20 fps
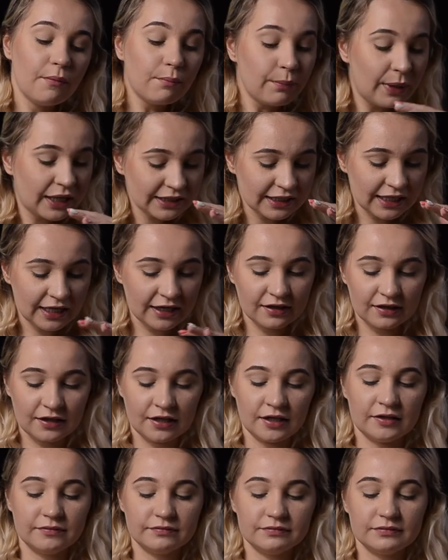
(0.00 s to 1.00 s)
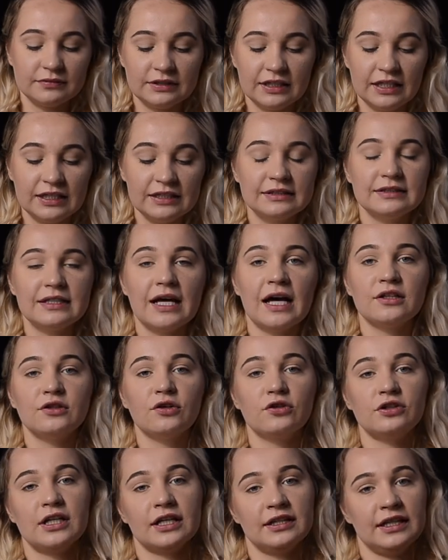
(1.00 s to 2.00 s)
But yeah, these are
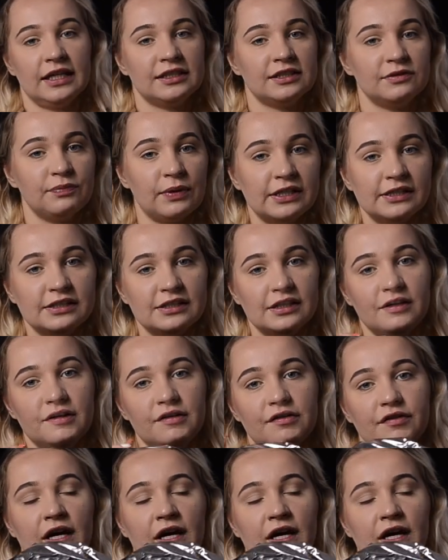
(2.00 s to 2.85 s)
not that expensive.